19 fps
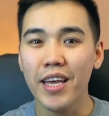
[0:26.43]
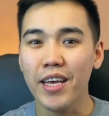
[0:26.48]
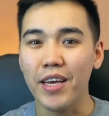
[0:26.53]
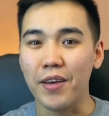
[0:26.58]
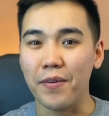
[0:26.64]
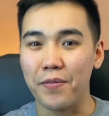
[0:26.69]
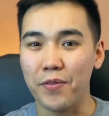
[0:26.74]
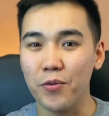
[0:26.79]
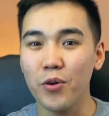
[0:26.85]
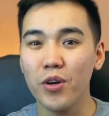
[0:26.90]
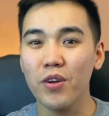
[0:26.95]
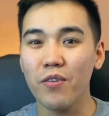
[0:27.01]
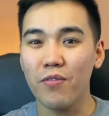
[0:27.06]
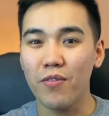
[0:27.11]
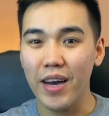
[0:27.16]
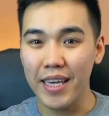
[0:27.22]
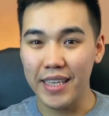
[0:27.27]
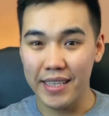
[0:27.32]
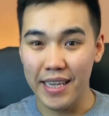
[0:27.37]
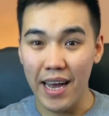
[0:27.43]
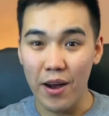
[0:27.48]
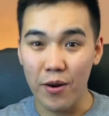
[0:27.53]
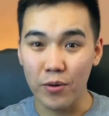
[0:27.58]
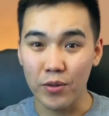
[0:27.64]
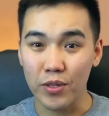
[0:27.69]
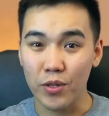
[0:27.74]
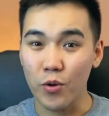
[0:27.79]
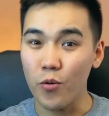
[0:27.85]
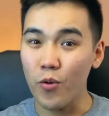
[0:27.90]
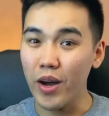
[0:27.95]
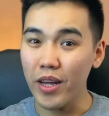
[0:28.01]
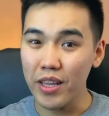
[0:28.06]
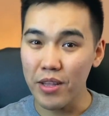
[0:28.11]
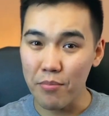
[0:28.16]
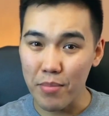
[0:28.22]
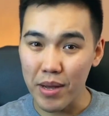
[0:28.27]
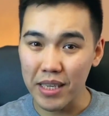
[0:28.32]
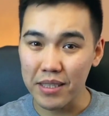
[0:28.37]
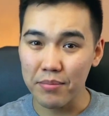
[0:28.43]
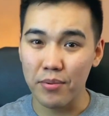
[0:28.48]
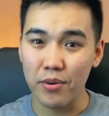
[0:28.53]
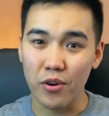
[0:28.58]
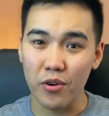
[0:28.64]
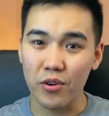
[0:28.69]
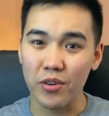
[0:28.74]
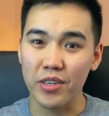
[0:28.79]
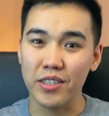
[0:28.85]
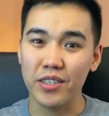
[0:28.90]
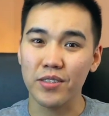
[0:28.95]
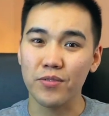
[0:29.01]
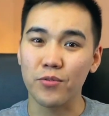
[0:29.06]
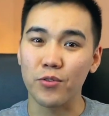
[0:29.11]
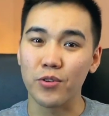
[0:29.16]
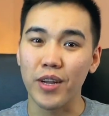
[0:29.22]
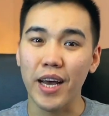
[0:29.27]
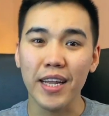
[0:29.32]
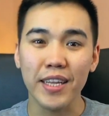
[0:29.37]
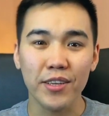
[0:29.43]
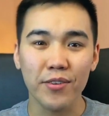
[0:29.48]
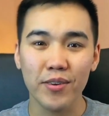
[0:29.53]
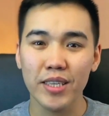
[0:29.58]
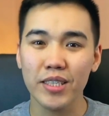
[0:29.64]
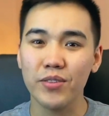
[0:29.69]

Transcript: If you want to find out who are the best brokers for non-US